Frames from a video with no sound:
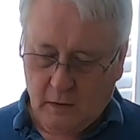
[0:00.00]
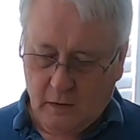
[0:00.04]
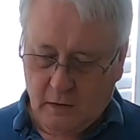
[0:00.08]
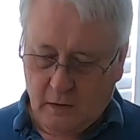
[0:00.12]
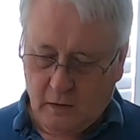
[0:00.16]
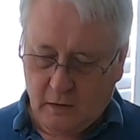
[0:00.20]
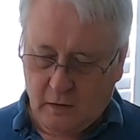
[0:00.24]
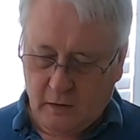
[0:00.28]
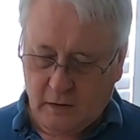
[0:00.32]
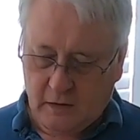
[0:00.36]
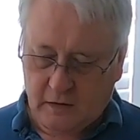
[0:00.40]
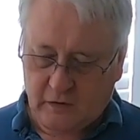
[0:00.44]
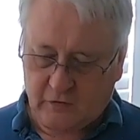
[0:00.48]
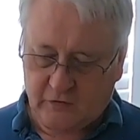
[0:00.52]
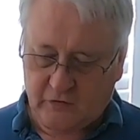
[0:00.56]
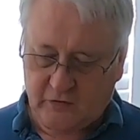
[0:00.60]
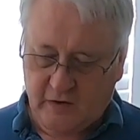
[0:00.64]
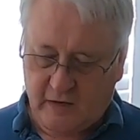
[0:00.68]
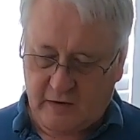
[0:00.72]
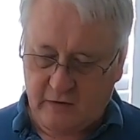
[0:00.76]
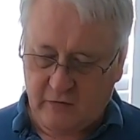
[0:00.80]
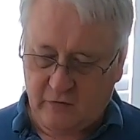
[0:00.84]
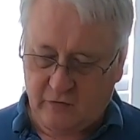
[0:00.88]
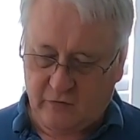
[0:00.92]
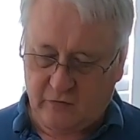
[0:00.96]

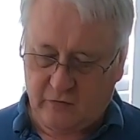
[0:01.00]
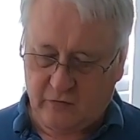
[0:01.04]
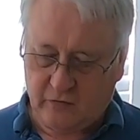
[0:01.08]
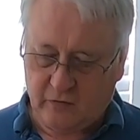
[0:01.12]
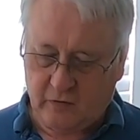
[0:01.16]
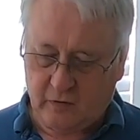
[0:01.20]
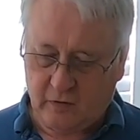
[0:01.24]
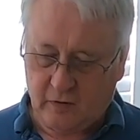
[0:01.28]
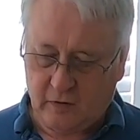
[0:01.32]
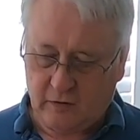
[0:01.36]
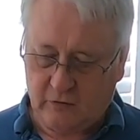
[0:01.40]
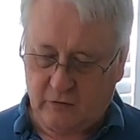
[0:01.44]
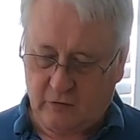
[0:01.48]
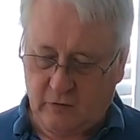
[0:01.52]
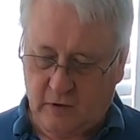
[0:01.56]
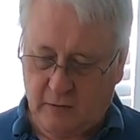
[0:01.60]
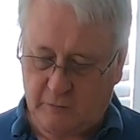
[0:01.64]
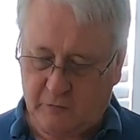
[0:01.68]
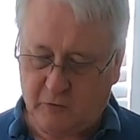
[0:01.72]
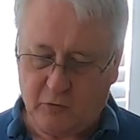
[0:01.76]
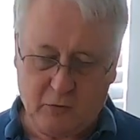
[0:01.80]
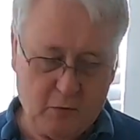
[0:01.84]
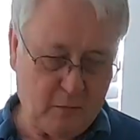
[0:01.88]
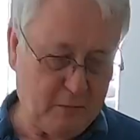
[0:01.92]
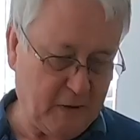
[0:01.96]
Extends
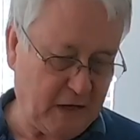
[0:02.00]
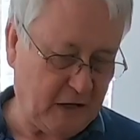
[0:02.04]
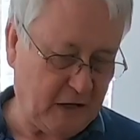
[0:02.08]
up to 1